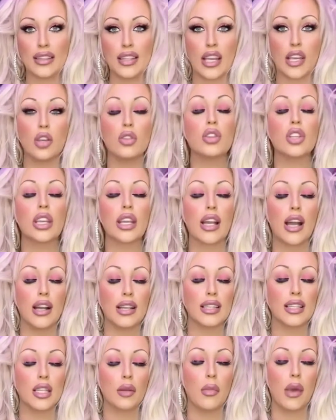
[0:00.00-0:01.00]
I usually
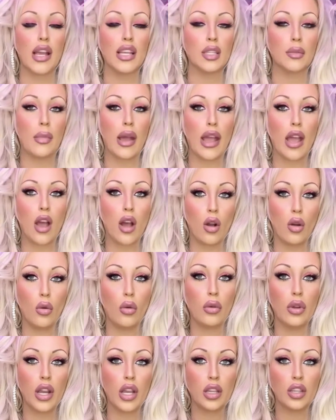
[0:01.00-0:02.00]
customize my
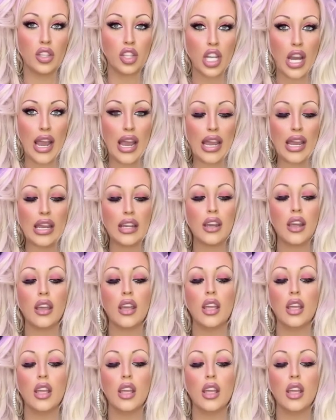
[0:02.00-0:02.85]
own shade.